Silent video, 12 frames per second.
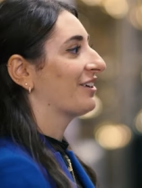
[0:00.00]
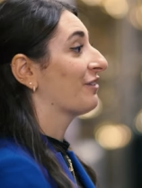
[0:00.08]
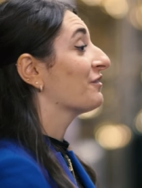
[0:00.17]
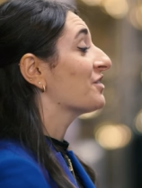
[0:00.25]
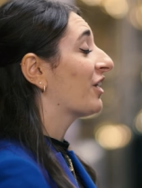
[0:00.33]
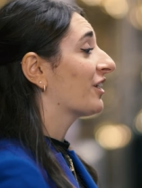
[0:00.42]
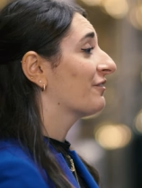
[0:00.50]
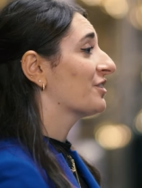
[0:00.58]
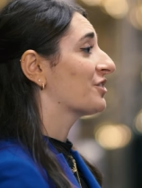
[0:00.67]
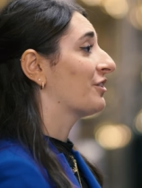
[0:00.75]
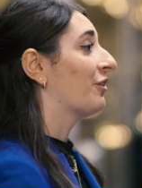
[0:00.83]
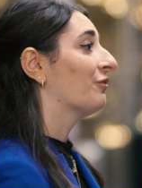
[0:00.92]
your photographer
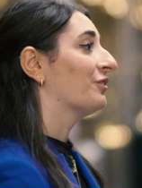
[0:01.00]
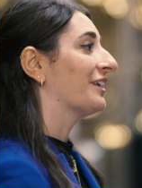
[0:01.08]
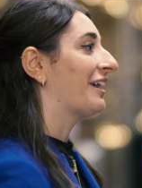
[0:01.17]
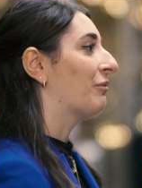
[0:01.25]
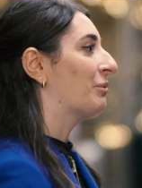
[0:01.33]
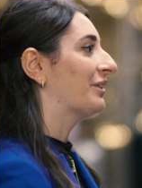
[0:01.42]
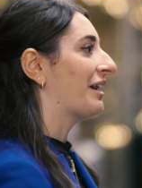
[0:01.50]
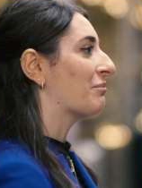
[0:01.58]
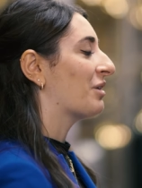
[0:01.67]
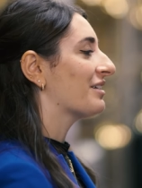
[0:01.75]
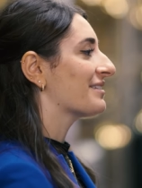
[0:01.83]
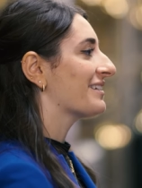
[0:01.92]
should hopefully help with that
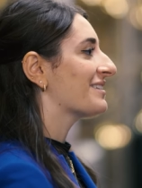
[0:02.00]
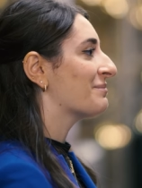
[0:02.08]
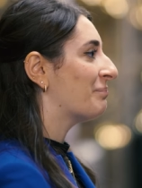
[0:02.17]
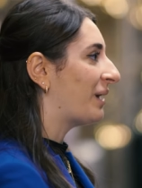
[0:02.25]
process,